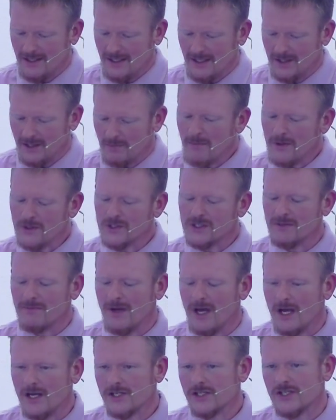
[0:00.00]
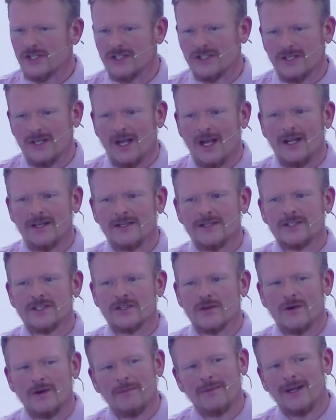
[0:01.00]
the Brahmo Samaj does not
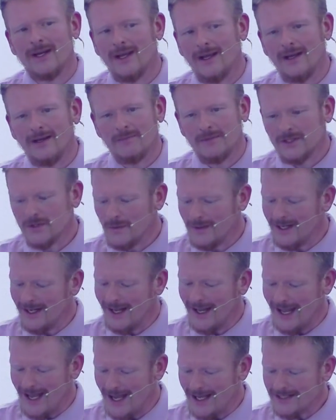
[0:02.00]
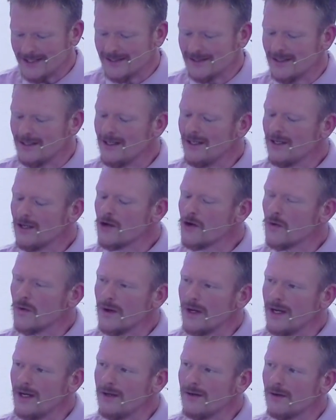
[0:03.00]
discriminate between caste,
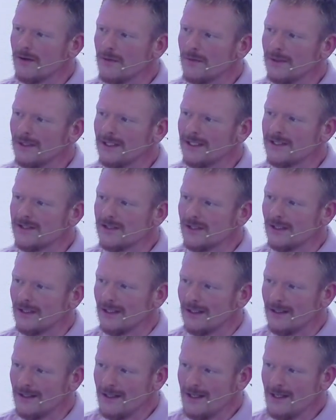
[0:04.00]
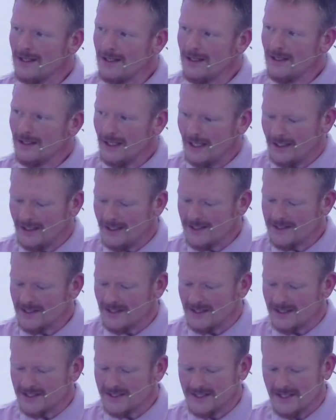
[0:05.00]
creed, or religion, and is
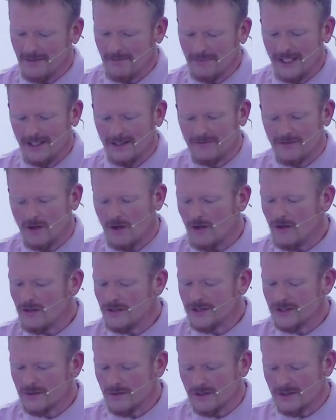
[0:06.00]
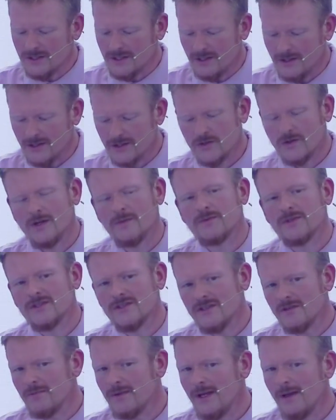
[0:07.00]
an assembly of all sorts and
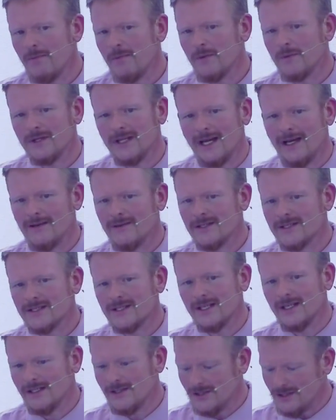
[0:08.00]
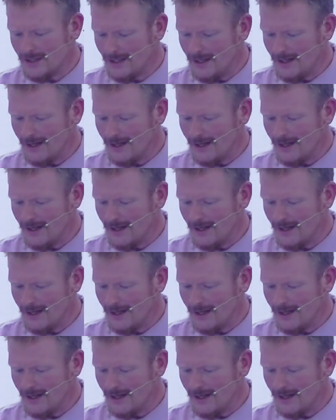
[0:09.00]
descriptions of people without distinction,